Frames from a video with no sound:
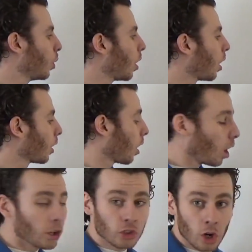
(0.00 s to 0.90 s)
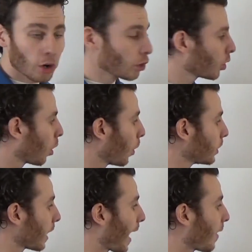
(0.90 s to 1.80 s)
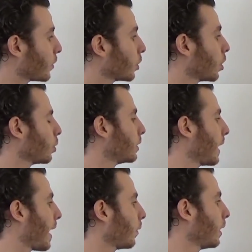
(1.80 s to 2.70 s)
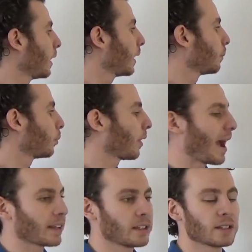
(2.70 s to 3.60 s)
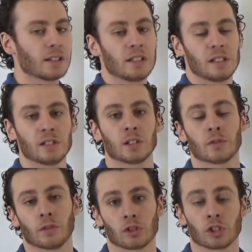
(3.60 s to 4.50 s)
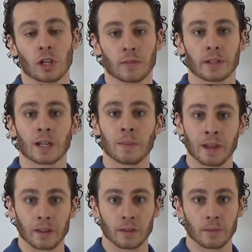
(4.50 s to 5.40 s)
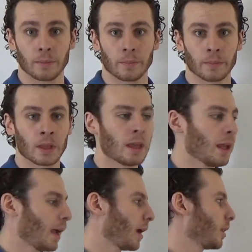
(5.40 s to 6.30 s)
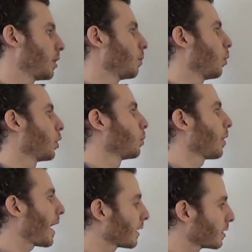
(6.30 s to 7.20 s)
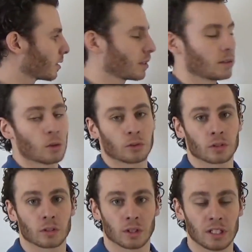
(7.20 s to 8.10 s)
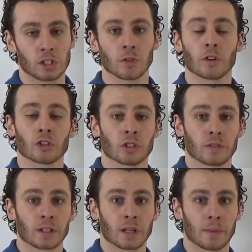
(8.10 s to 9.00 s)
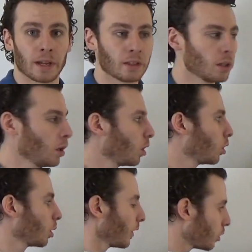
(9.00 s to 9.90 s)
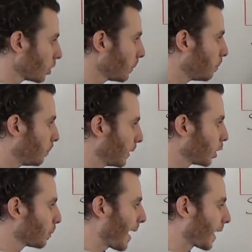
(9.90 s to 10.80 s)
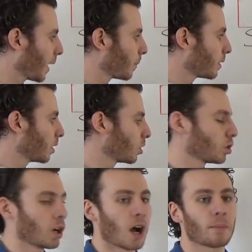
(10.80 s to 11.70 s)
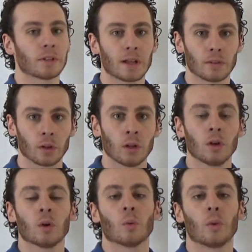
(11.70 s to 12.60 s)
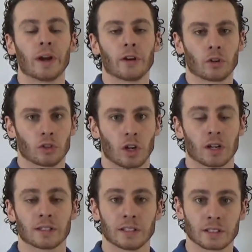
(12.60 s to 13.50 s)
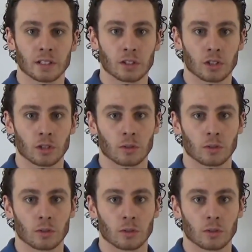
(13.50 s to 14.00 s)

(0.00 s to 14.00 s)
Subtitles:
odds are you're going to have to go down and practice an easier version of the command. And then the more you practice the easier versions of the command, you'll eventually build back up to the top level where your dog is listening to you,